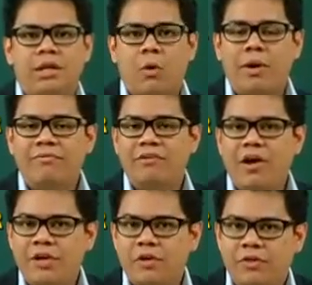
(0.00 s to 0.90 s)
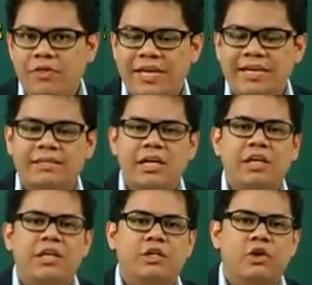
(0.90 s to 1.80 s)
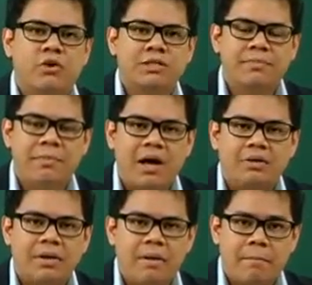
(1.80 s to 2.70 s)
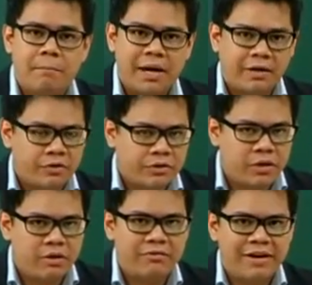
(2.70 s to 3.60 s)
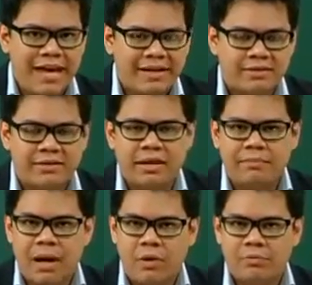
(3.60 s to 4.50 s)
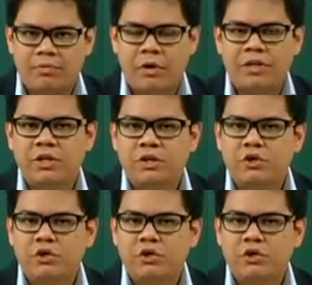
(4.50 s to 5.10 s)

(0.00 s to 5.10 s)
Now, one very good thing is he talks about Microsoft, Excel, PowerPoint,